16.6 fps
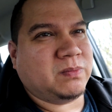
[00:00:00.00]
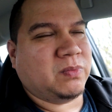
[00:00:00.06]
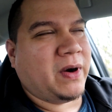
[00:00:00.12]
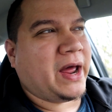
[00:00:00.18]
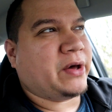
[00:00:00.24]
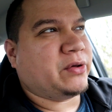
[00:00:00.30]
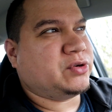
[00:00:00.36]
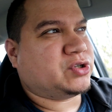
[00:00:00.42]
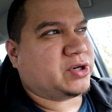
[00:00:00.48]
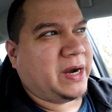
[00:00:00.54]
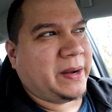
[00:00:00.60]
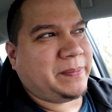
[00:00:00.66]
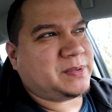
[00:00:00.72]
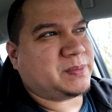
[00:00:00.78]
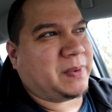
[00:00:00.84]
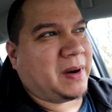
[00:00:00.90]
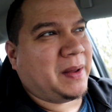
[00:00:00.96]
round
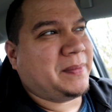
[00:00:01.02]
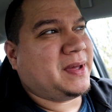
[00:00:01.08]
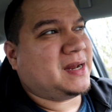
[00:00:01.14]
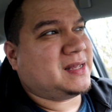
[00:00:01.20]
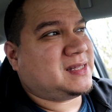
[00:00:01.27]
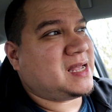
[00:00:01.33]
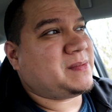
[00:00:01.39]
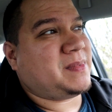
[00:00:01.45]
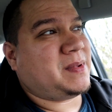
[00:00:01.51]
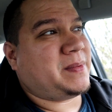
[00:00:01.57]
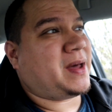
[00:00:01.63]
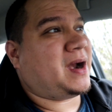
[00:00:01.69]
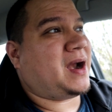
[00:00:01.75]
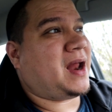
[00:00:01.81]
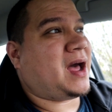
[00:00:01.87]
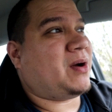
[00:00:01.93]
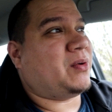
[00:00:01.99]
trips probably going to take me
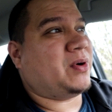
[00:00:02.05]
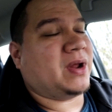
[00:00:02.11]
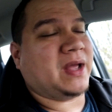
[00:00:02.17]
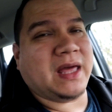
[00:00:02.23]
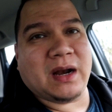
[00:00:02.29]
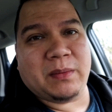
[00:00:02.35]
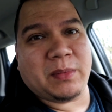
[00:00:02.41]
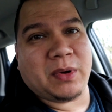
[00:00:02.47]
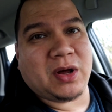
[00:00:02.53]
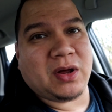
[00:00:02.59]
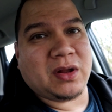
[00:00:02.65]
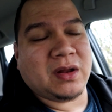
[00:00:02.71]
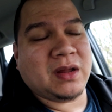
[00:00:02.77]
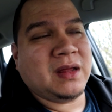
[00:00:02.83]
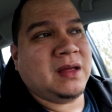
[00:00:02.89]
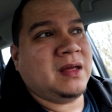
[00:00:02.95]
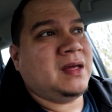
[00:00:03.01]
about an hour to get them
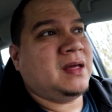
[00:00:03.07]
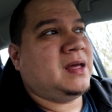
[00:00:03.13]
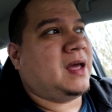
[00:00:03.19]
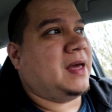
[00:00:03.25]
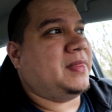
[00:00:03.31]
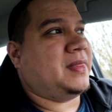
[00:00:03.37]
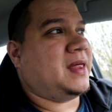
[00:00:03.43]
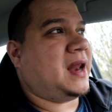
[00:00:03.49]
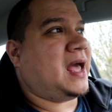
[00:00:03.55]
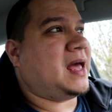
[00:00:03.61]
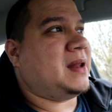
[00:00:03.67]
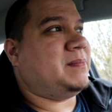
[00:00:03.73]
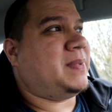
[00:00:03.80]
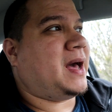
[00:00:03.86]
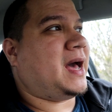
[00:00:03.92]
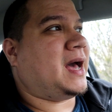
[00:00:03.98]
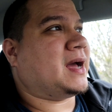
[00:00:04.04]
all and then
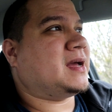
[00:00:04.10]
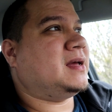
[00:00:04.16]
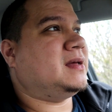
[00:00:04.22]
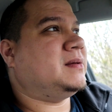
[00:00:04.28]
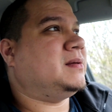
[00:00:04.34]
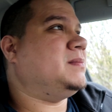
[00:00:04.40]
head back.